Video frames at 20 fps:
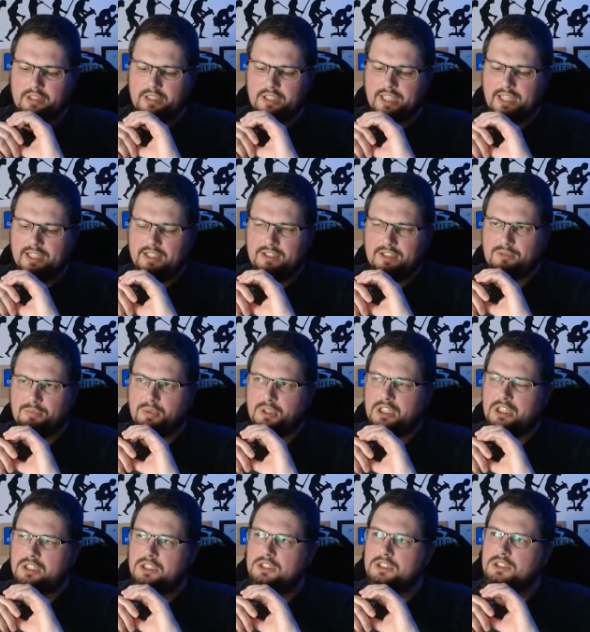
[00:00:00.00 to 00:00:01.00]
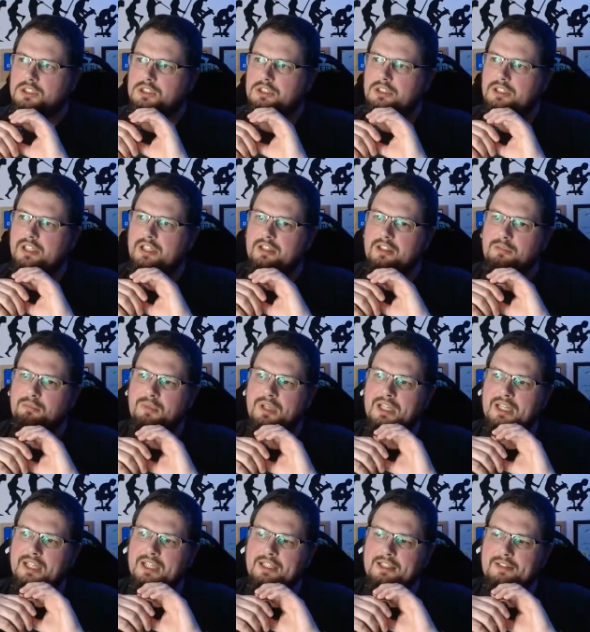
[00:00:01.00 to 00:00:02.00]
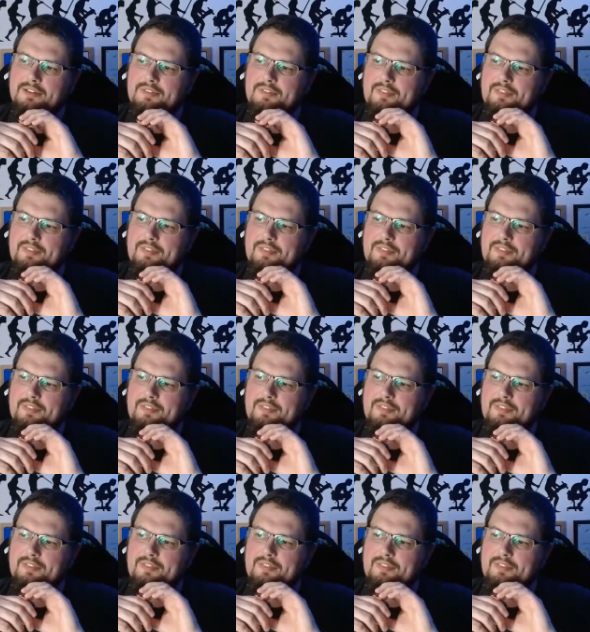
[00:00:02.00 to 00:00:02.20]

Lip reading: kids, because at the minute